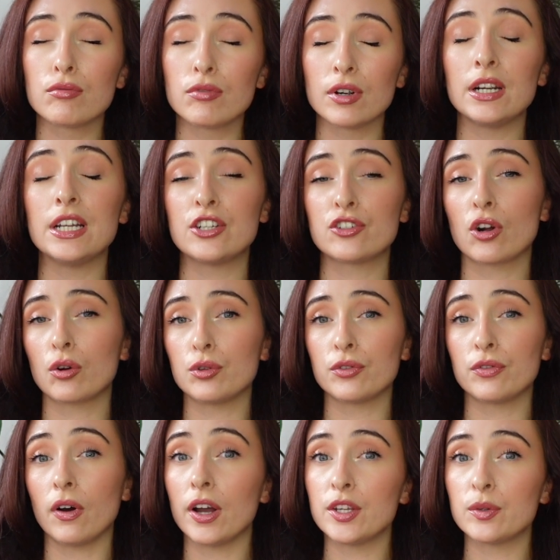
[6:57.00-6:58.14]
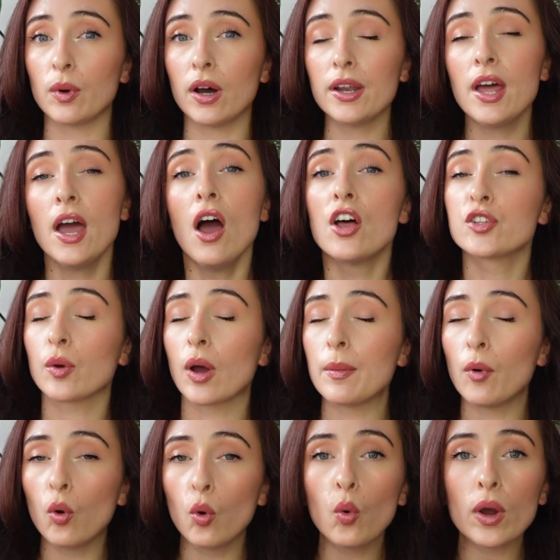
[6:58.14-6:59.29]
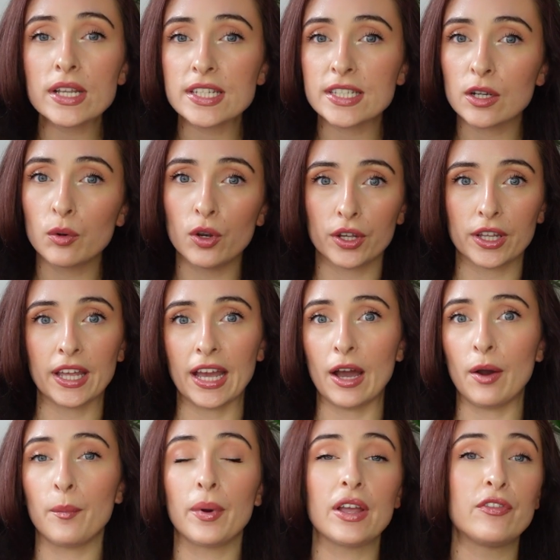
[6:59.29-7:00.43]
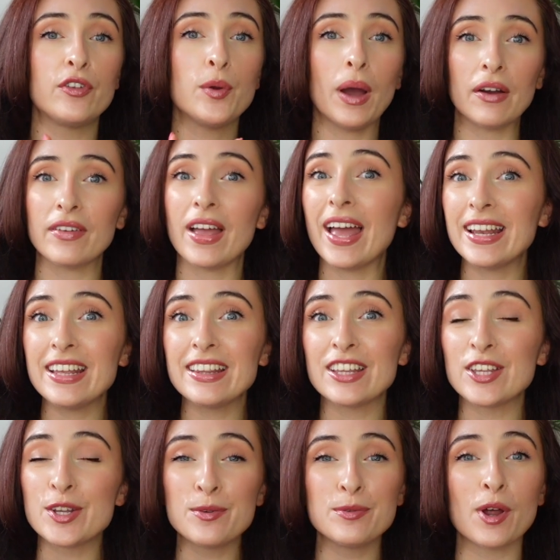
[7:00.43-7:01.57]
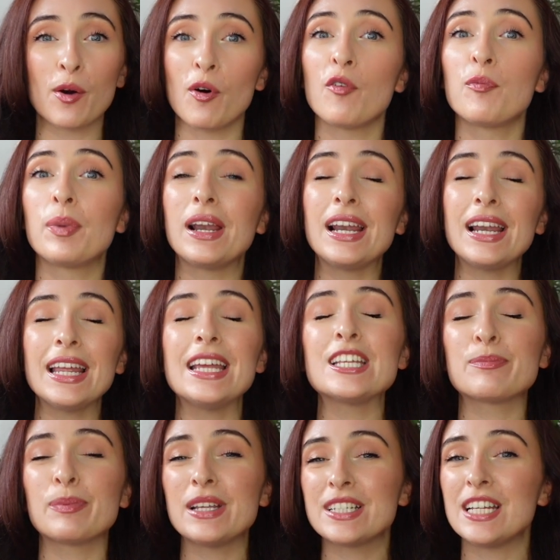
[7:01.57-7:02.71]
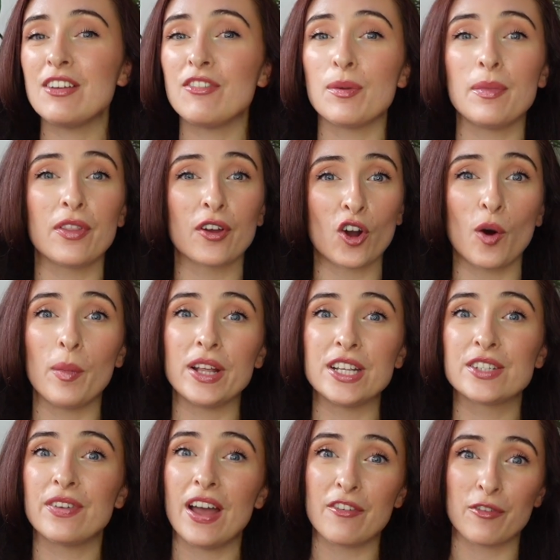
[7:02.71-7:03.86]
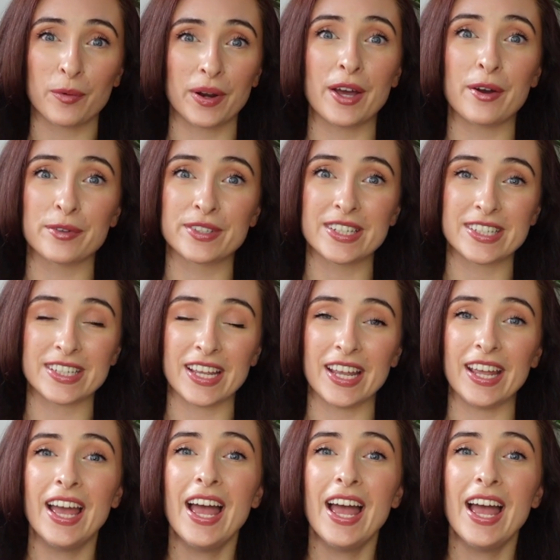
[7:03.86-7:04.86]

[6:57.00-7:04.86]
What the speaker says: really struggle to find one. So I'm always still looking out, but if you have any that you know of, please leave them in the comments for everyone else to see,